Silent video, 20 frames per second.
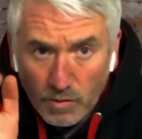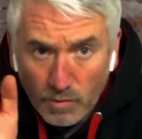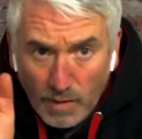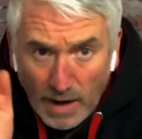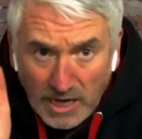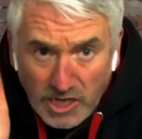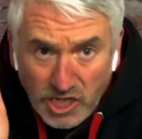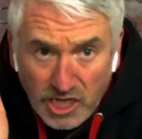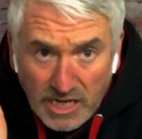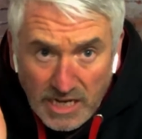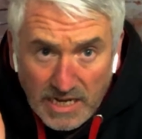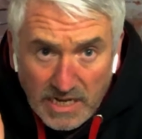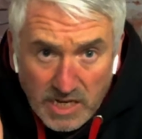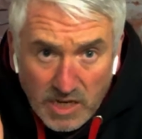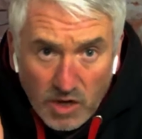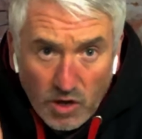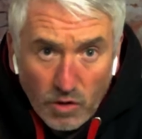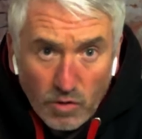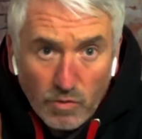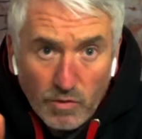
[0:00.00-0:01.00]
we actually need to
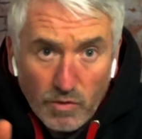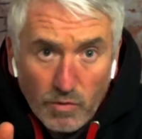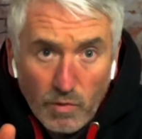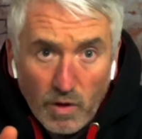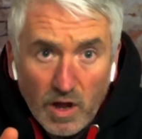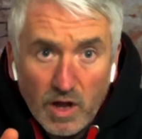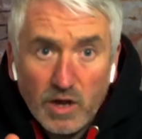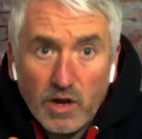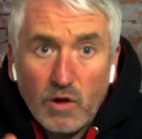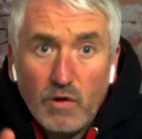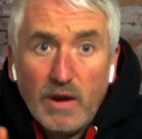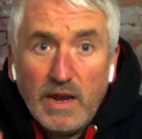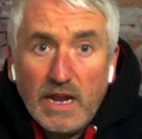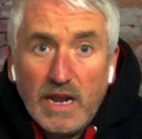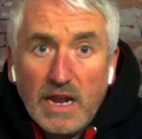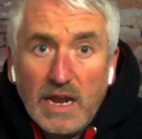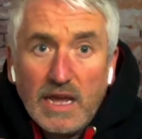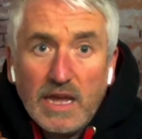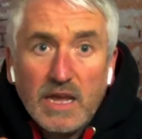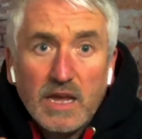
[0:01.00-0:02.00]
cool the wort
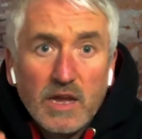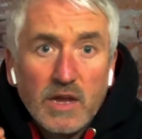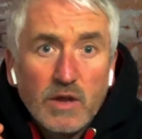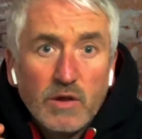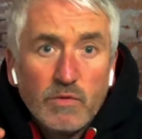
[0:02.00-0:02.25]
quickly.